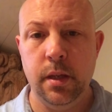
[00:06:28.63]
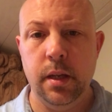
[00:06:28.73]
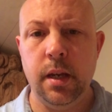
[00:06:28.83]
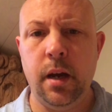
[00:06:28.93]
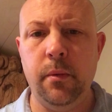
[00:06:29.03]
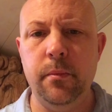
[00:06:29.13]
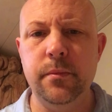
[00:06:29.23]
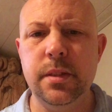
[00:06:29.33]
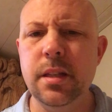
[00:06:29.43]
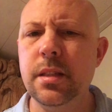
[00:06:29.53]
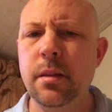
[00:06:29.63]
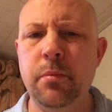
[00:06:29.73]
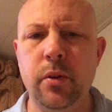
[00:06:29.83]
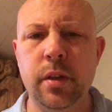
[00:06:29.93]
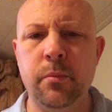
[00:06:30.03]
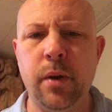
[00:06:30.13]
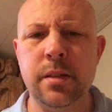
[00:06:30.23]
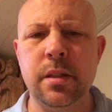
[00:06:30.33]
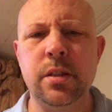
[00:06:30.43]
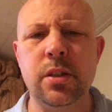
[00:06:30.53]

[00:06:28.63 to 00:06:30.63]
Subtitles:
Now, since the birthing process